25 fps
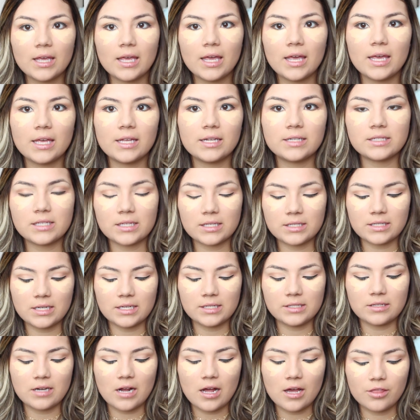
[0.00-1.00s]
it
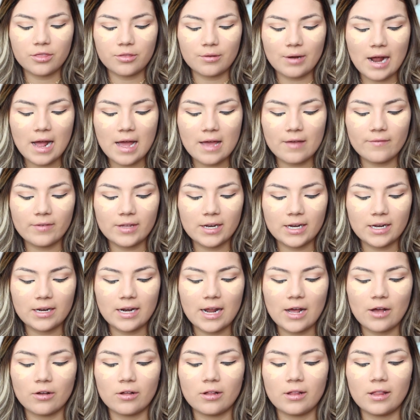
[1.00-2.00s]
does not thrive in
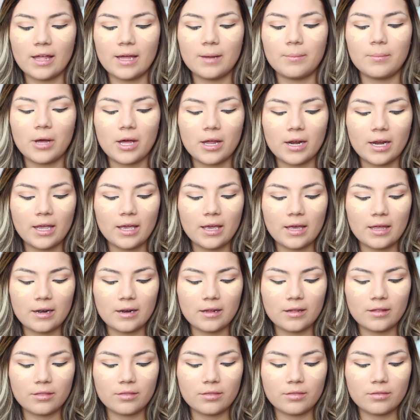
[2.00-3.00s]
an alkaline body.
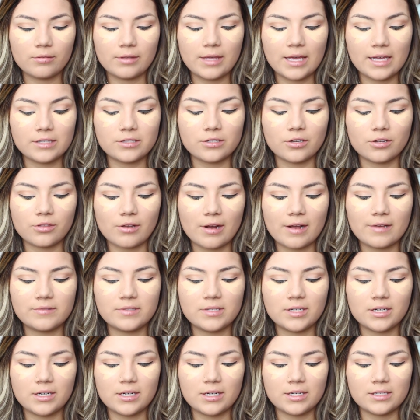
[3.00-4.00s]
It, cancer
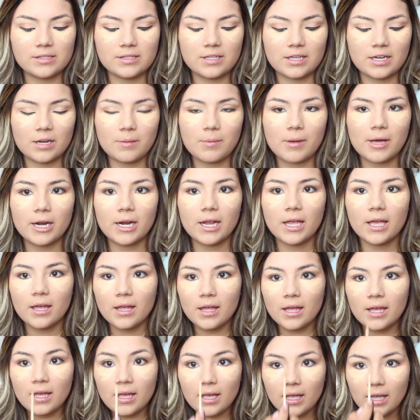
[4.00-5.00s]
thrives in an acidic body.
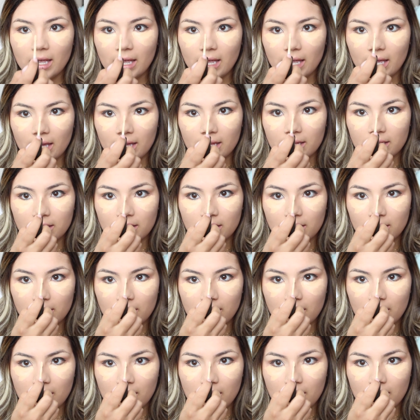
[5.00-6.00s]
And
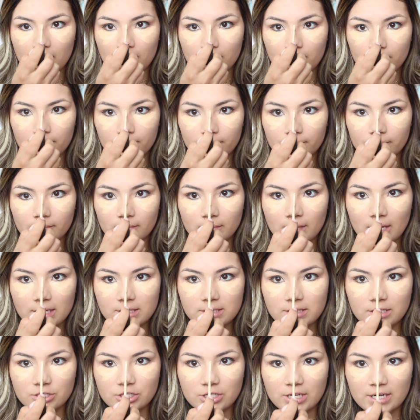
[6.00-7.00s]
um,
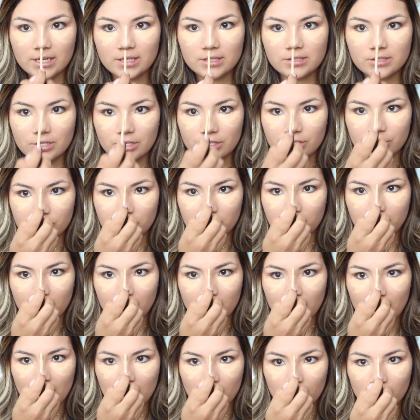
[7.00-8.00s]
Isagenix turns your
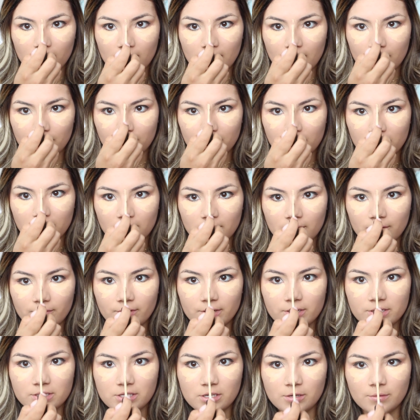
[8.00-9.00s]
body alkaline within the
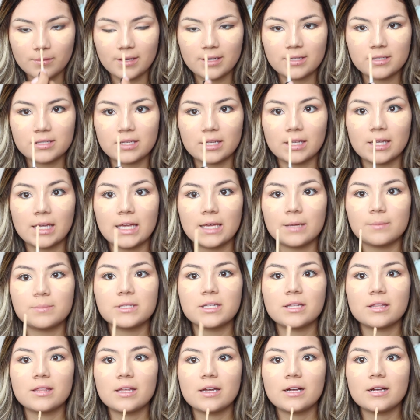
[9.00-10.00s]
first two weeks and
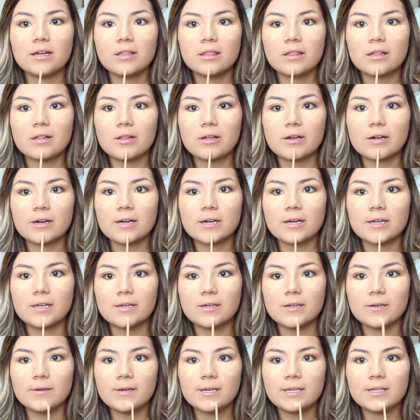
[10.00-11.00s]
keeps it there the longer
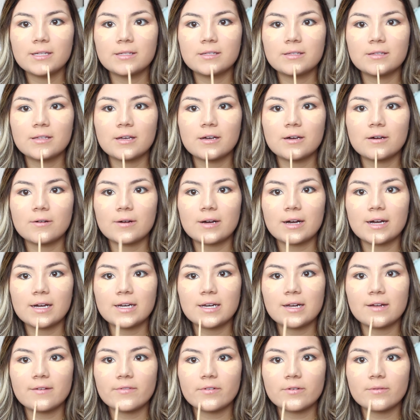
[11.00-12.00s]
you do it. So
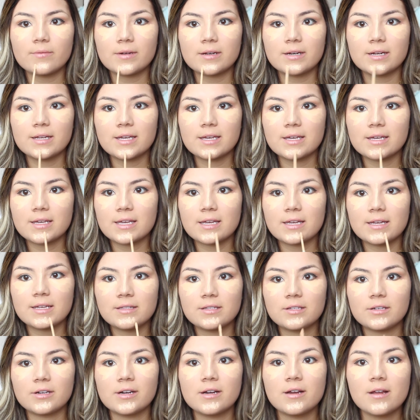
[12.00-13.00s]
I never want to get
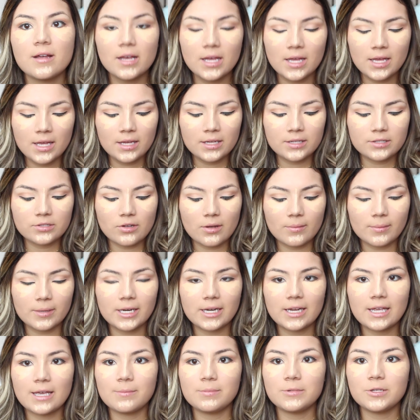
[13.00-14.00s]
cancer. So I'm
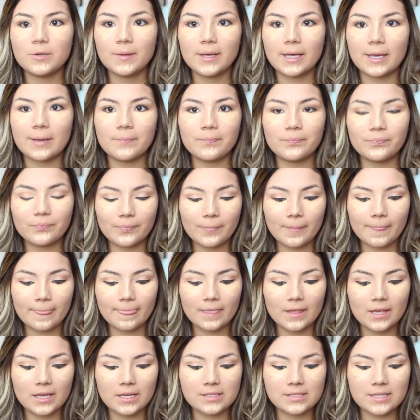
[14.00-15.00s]
going to keep doing it
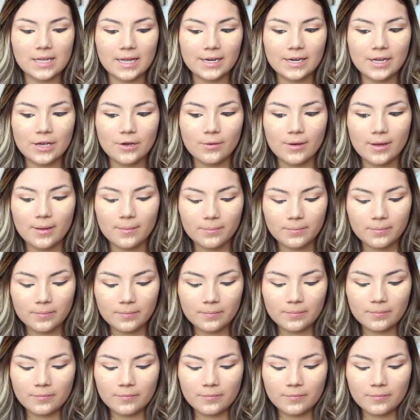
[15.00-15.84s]
because I know I'm